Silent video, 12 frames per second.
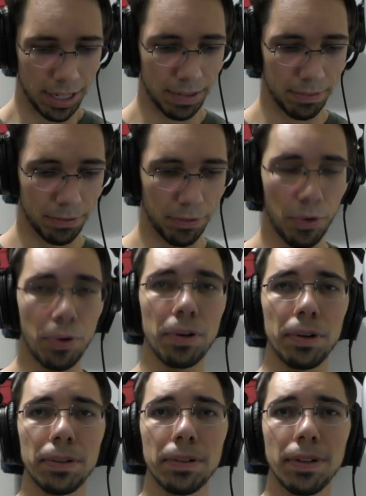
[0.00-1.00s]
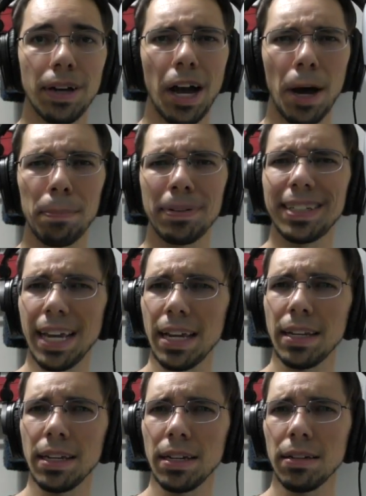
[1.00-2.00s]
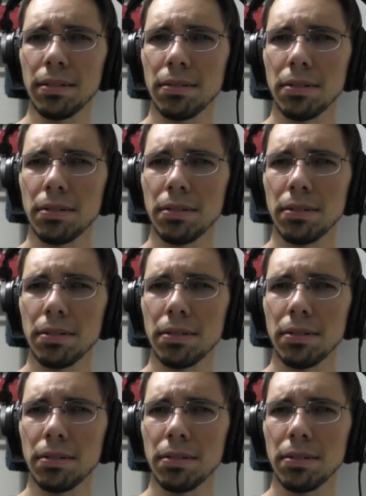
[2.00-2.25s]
for updating